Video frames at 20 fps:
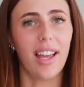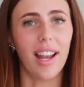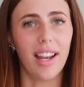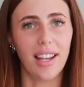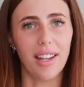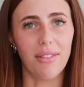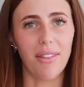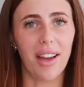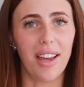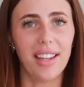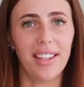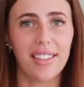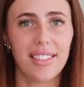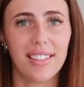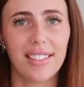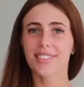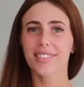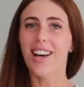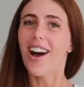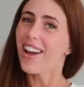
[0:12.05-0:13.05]
anyway.
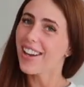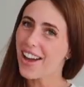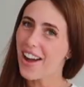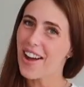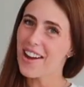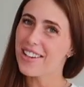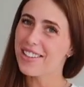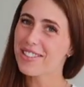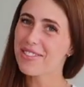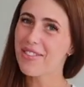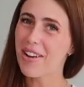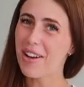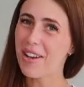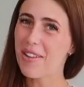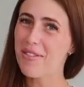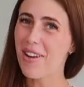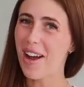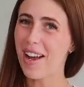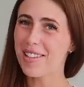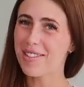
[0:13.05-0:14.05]
Hi guys,
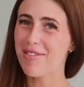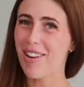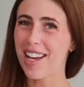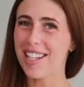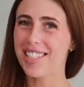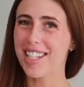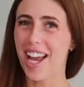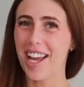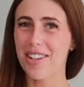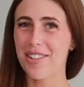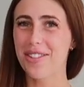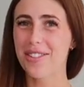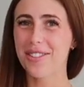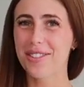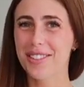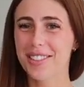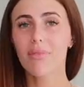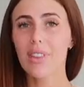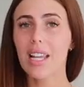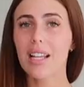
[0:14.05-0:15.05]
welcome back to my
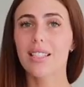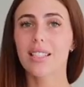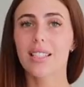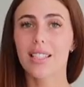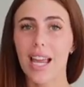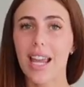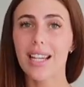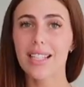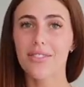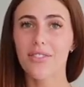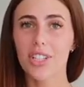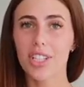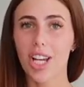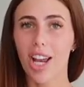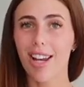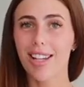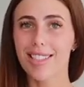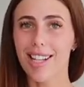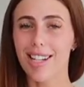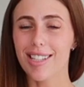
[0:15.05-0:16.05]
channel. Today's
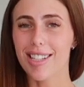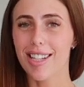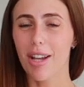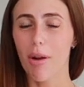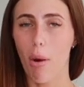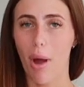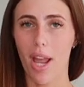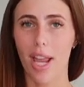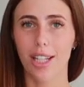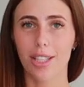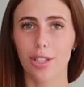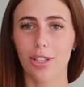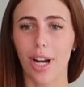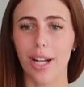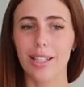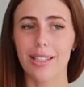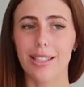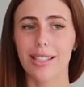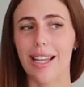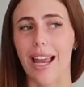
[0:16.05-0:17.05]
video is actually quite
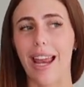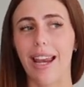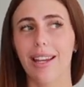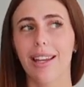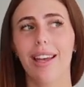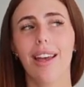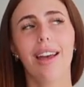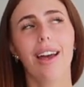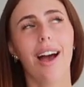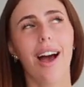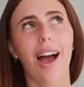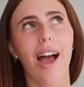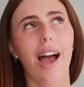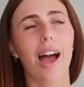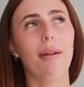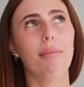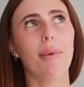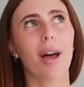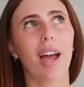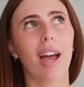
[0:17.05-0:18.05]
interesting.
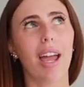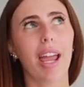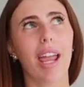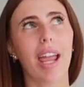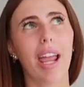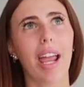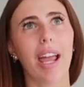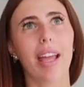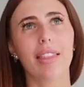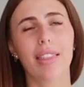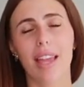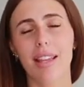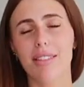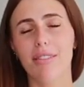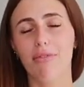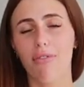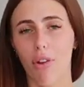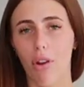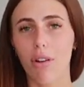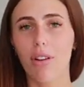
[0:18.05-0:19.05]
There's
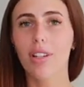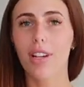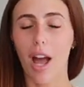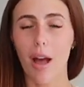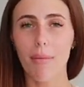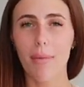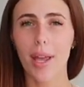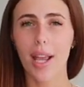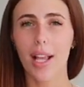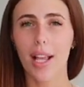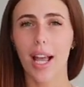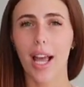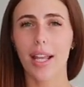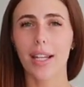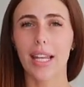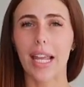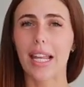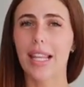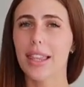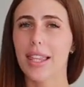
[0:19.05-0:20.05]
a vlog coming
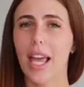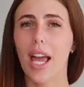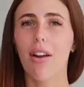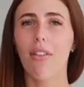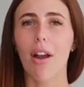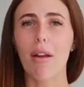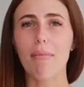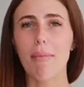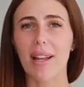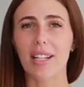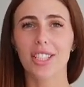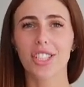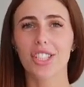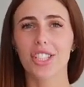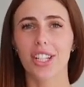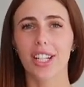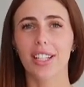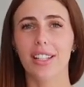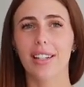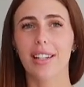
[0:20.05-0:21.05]
and in there I
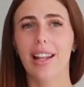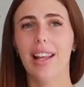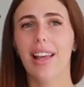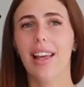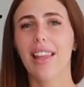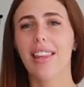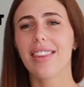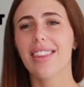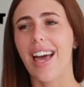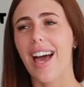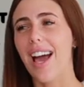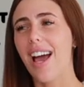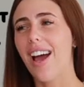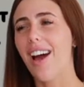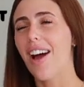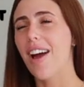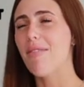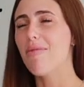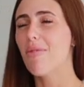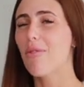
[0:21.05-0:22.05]
mention that
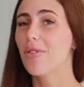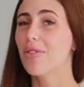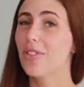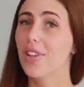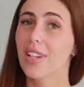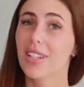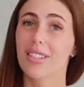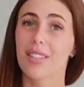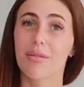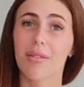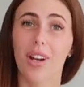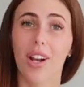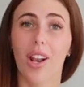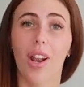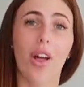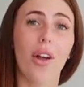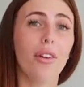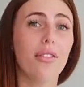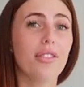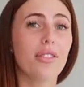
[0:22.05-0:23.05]
I'm ordering some
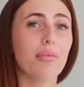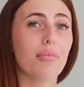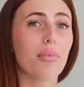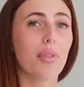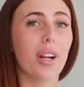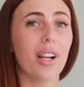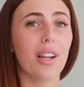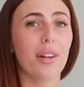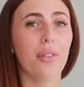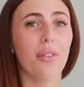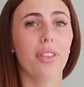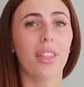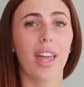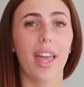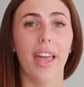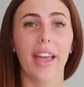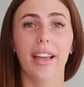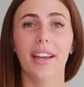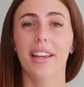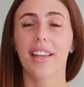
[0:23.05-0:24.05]
clothes from
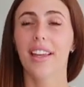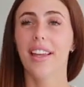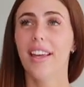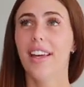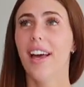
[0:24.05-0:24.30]
PrettyLittleThing.